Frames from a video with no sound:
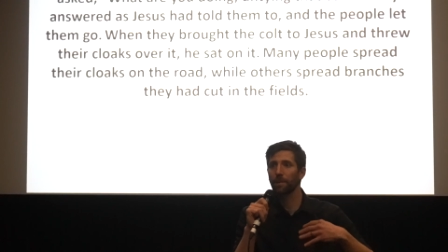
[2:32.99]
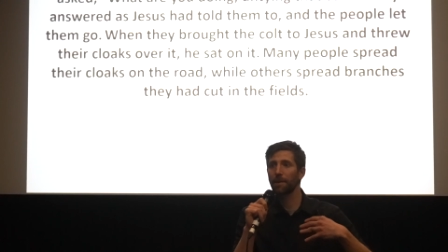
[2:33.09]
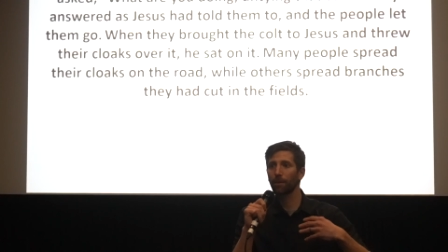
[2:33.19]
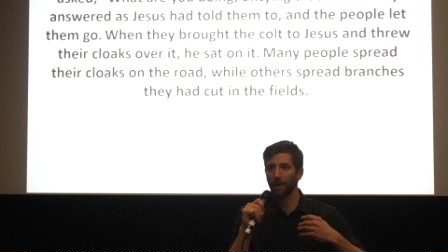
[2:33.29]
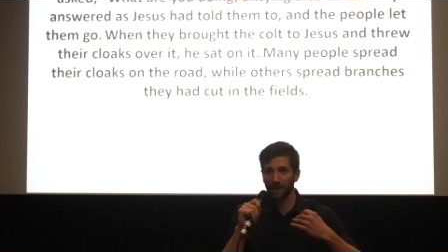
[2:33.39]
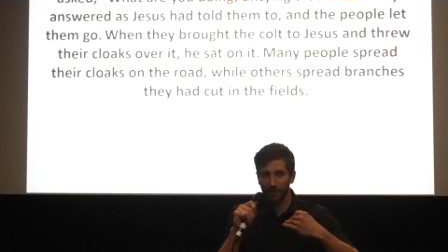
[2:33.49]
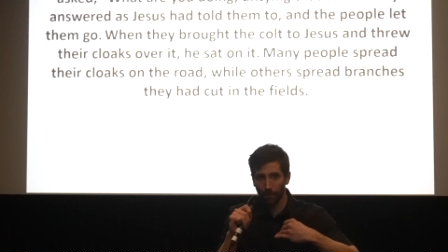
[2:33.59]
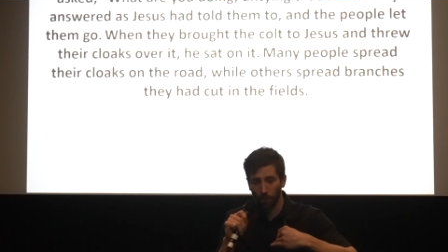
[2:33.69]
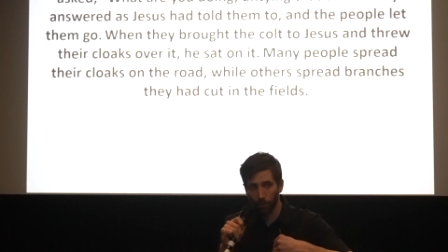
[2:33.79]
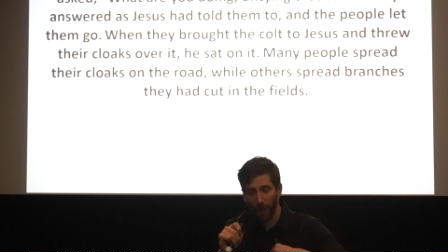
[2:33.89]
he's
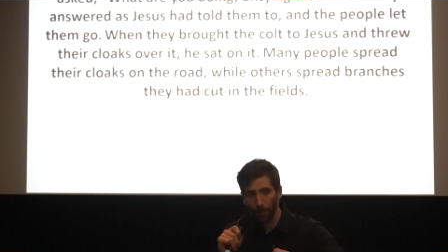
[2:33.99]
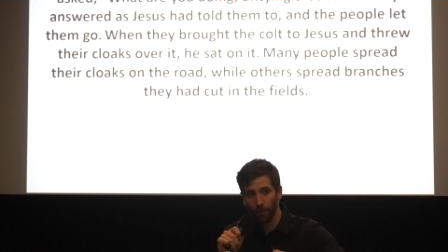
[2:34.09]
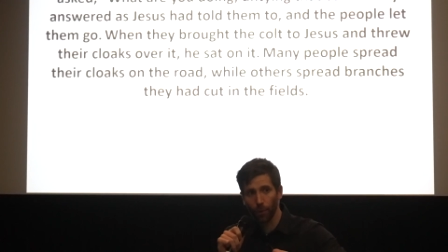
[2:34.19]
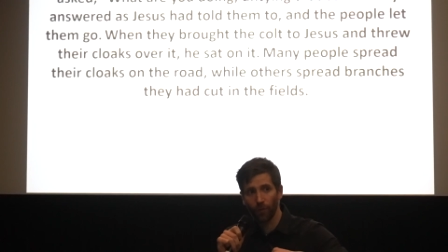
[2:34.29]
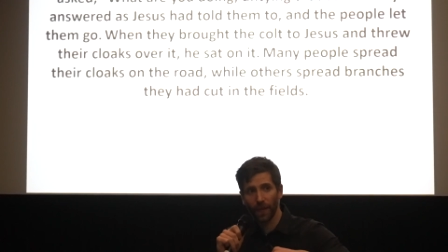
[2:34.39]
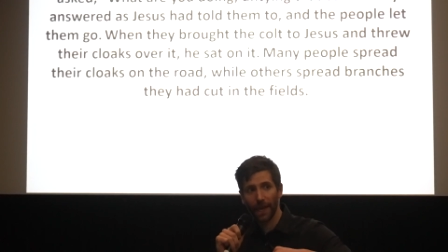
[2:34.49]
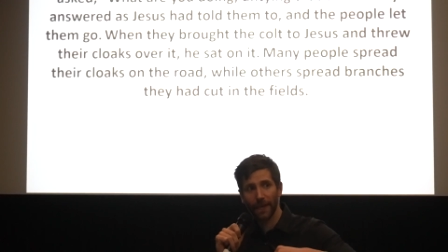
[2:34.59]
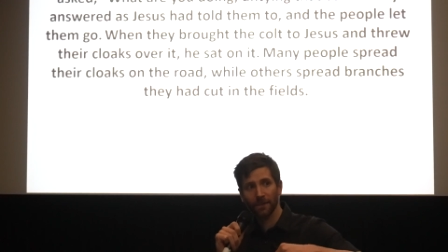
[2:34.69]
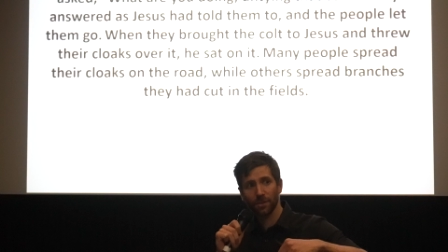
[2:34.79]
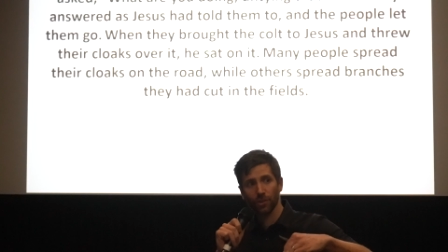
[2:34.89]
now moving
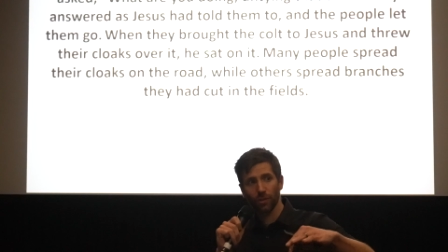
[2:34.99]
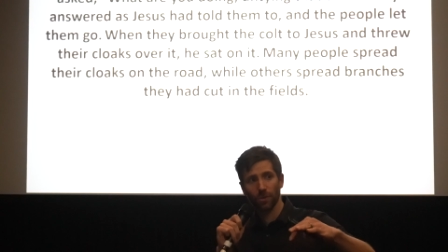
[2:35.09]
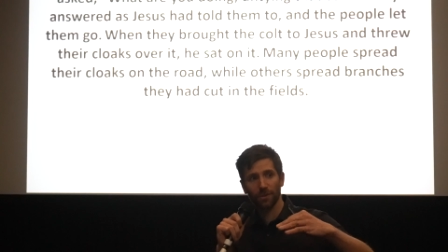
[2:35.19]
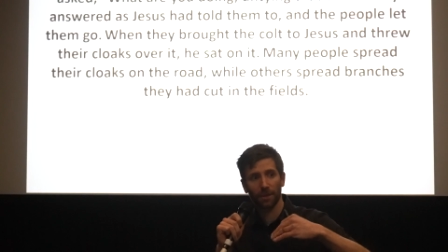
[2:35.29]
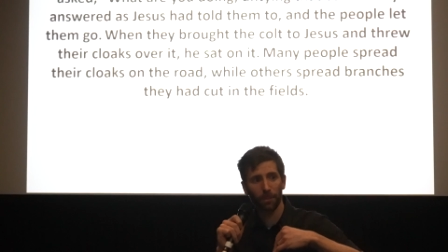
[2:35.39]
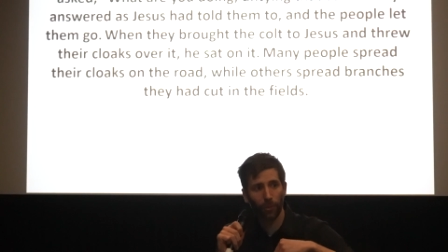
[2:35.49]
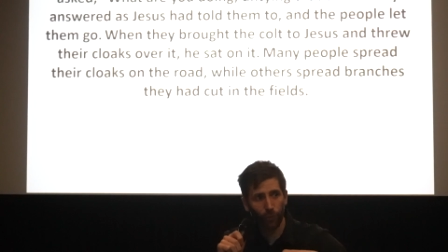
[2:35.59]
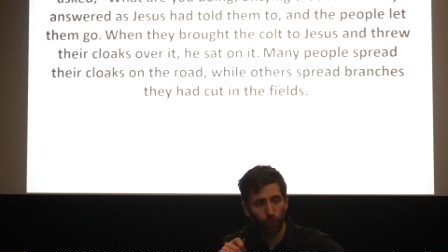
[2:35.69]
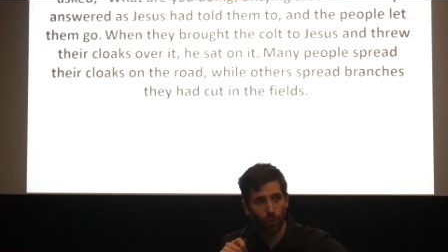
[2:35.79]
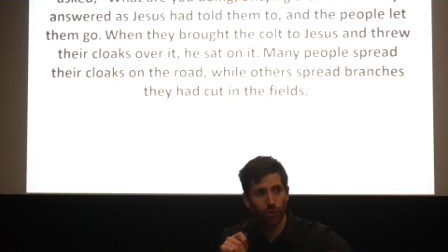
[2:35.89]
into Jerusalem,
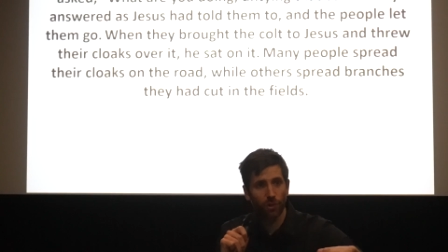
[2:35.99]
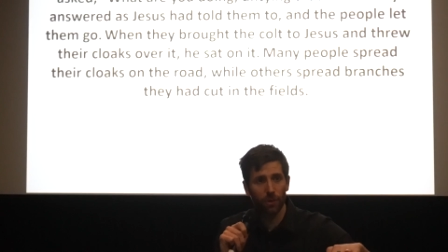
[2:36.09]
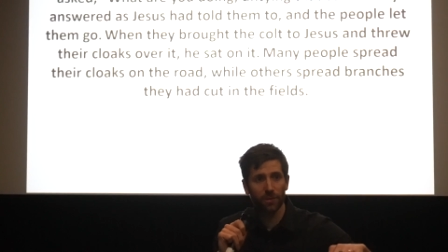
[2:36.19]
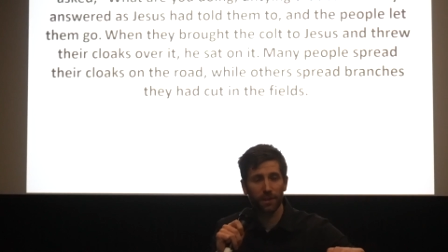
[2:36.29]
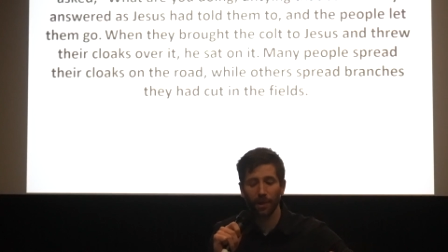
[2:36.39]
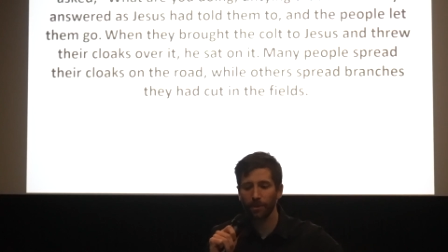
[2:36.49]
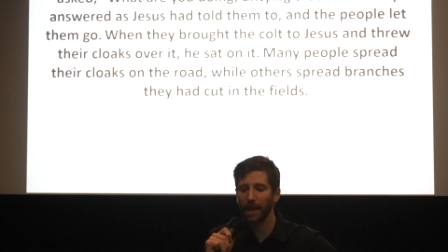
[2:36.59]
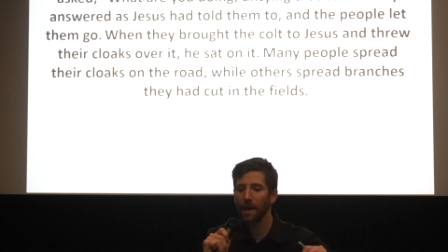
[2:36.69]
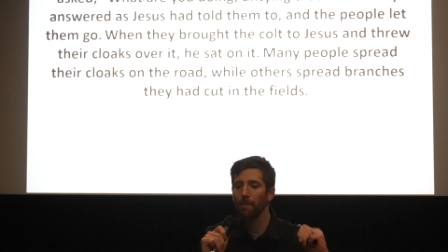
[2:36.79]
through Jerusalem.